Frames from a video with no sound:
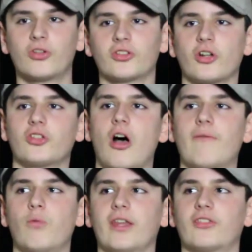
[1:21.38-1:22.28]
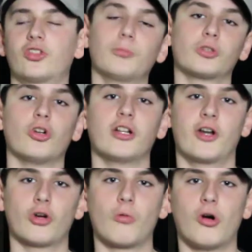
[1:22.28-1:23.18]
starts off with Supergirl and
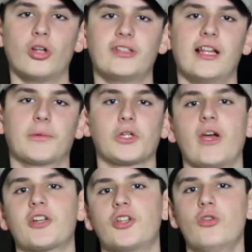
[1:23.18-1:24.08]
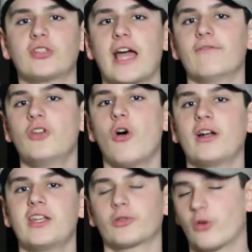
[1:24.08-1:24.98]
her world dealing with her issues, and I have no
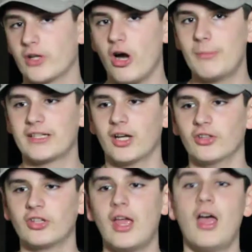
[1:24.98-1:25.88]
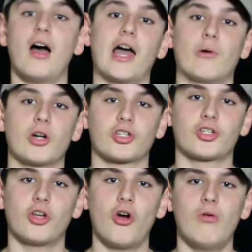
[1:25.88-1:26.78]
idea what's going on because I don't watch the
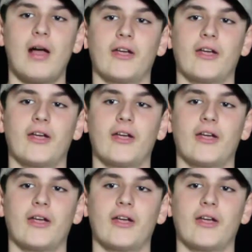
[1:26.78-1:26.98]
show.